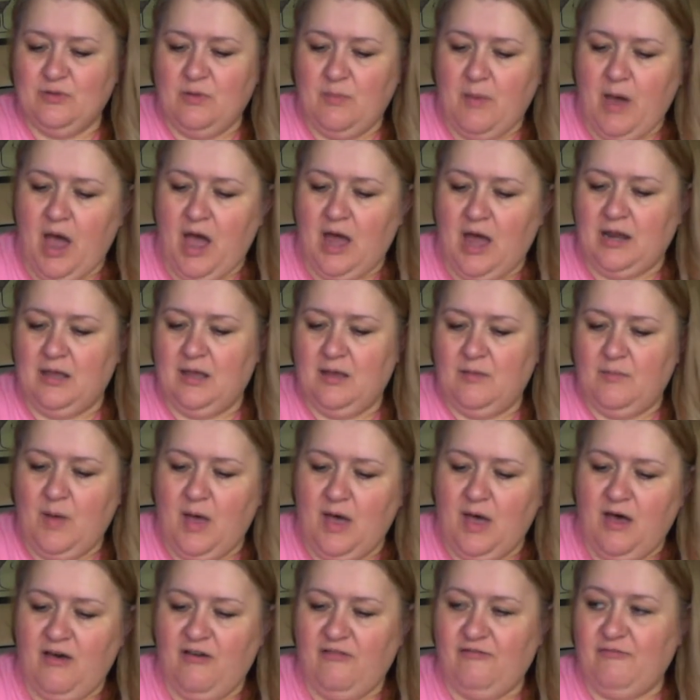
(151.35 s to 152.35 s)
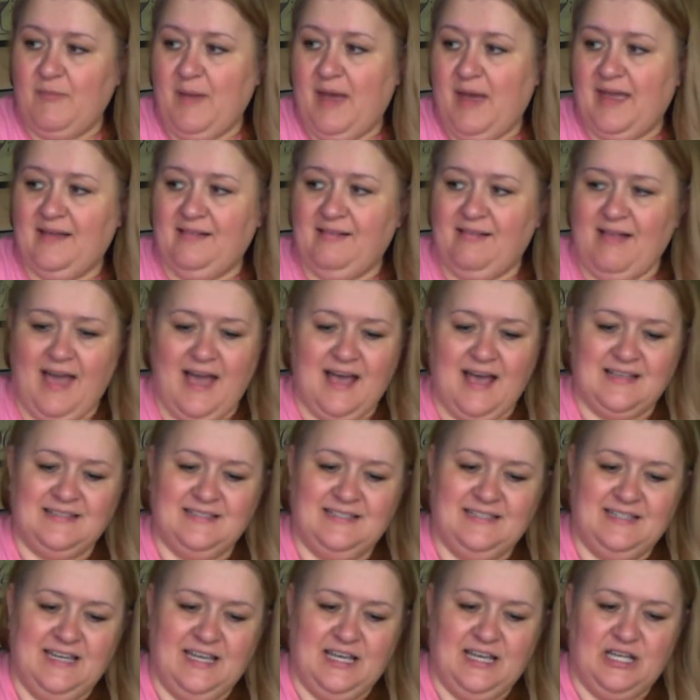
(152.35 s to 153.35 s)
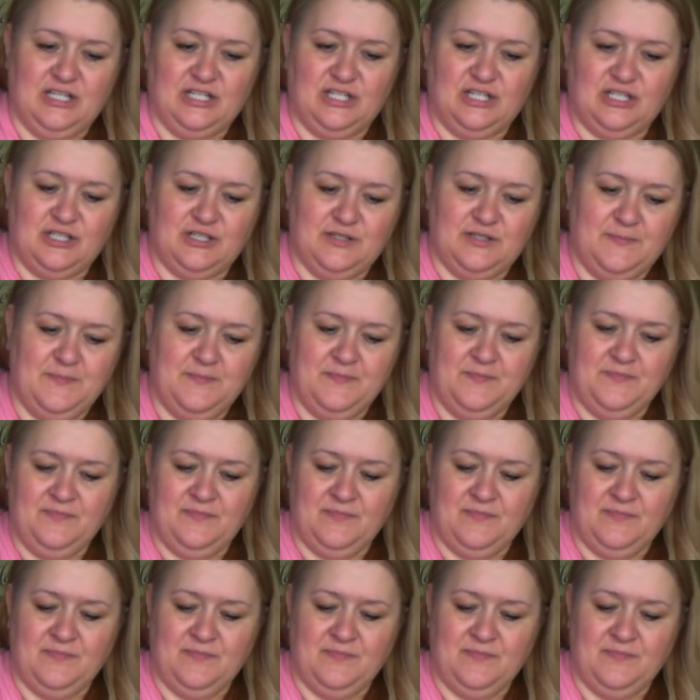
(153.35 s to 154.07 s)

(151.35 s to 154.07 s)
the bottom of my glass dish.